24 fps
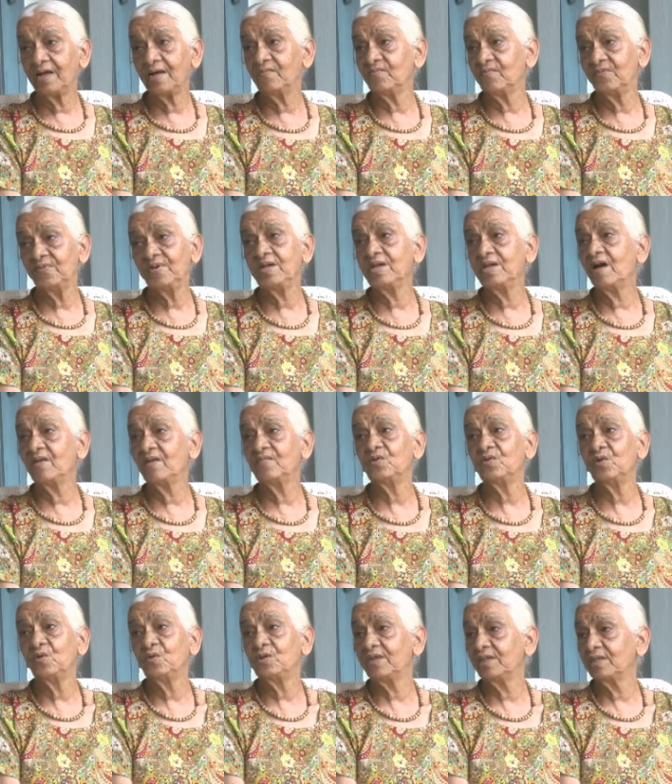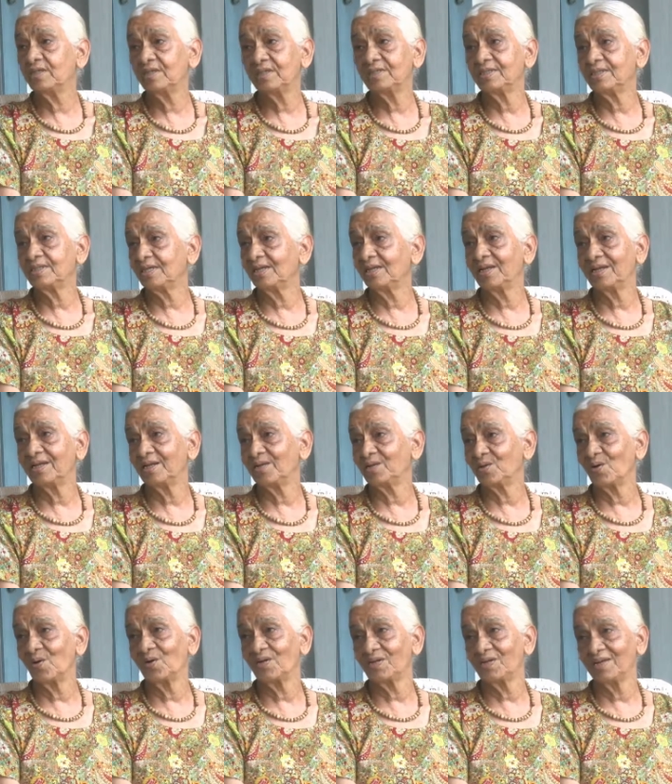We have no degrees here at
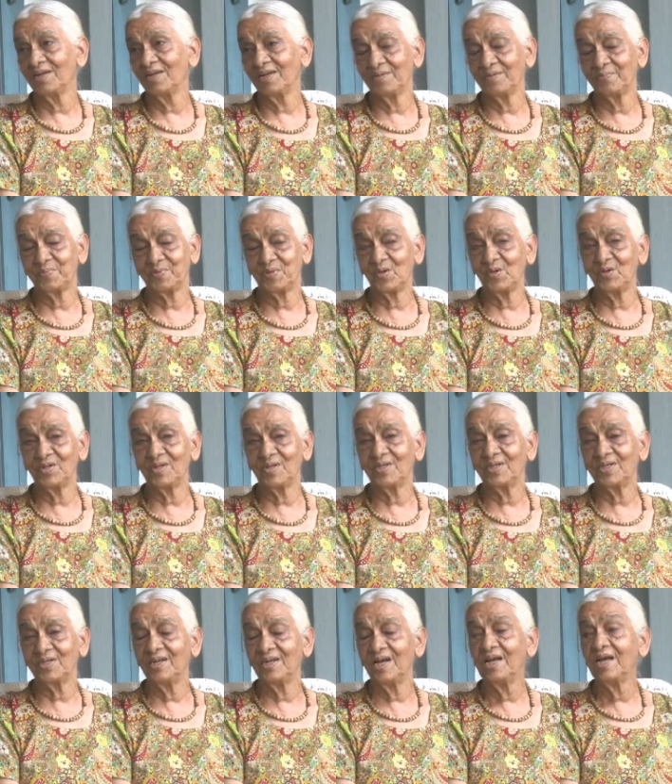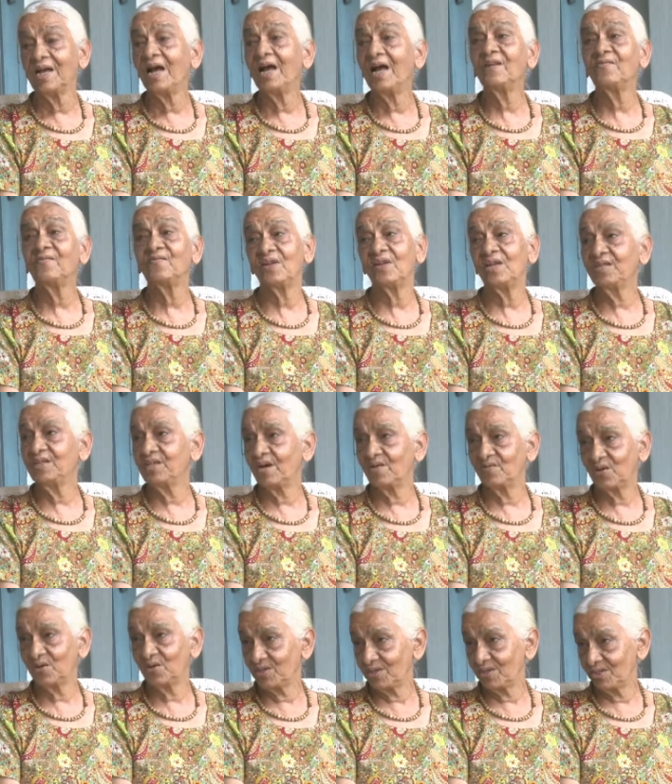all, absolutely. And French I
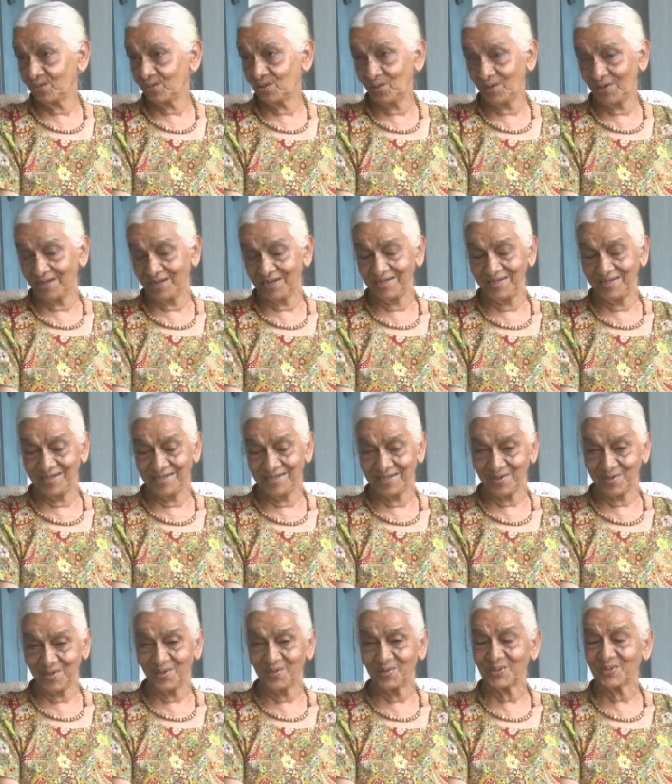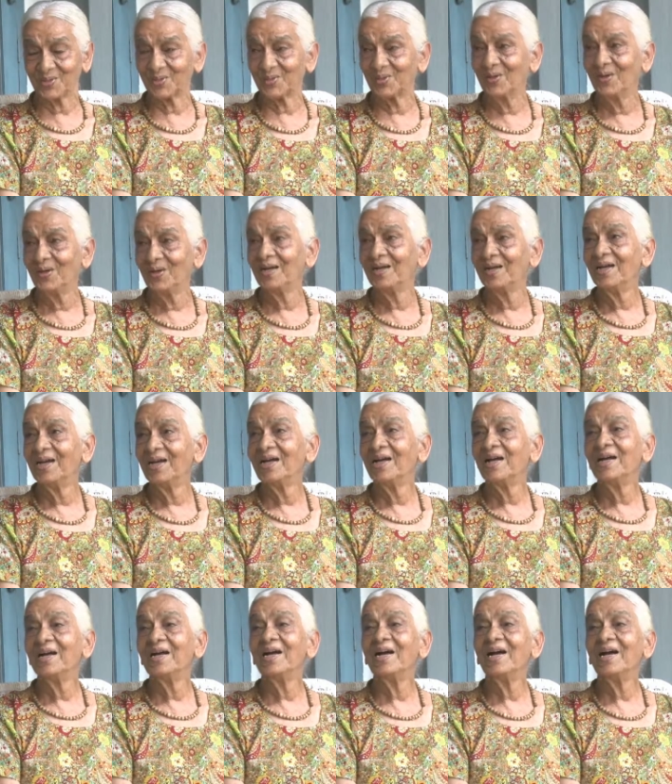wasn't good in it also.
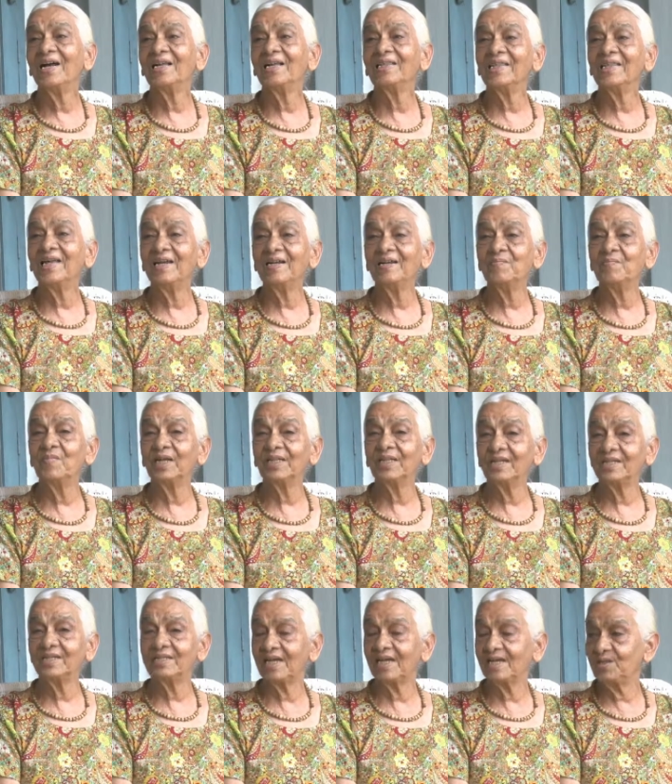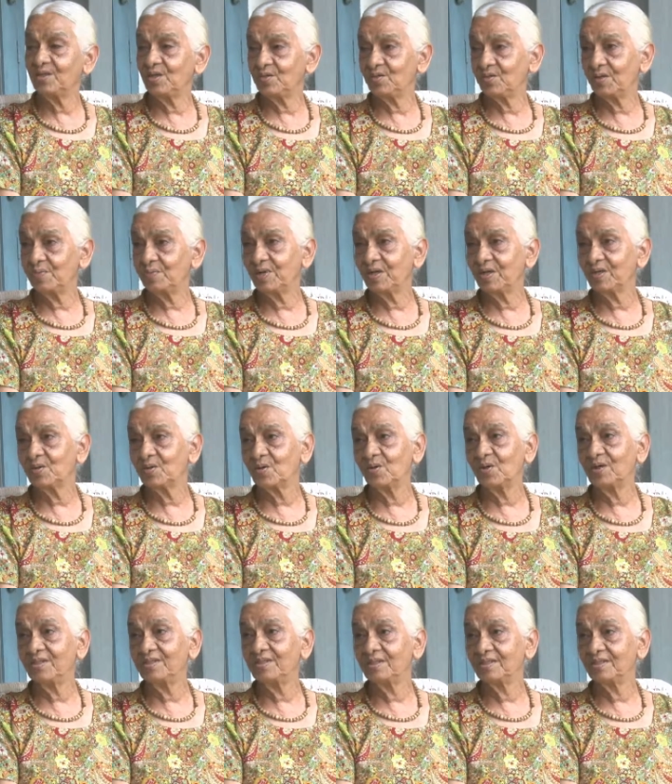And then mother said it would be
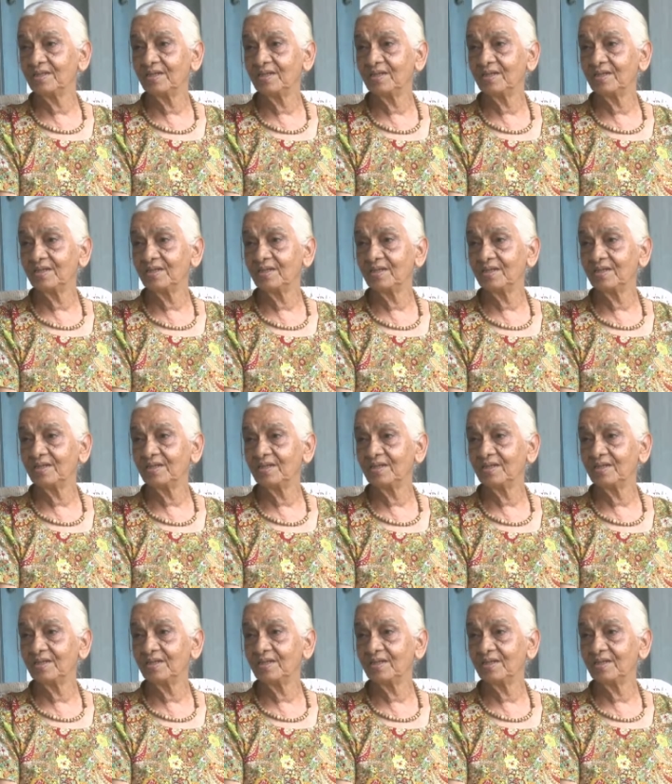good.